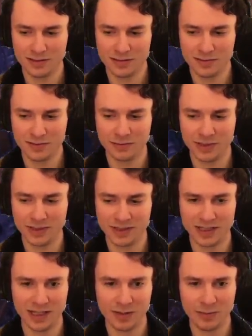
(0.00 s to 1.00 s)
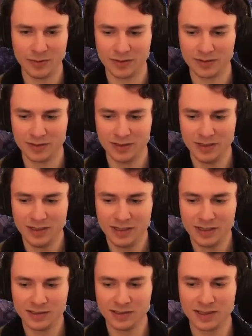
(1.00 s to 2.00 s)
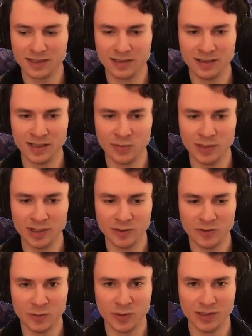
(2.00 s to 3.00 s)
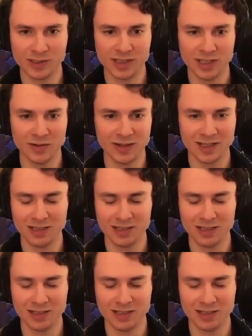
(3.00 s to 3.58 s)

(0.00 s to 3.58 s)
from the top. Just get a little bit of a push going.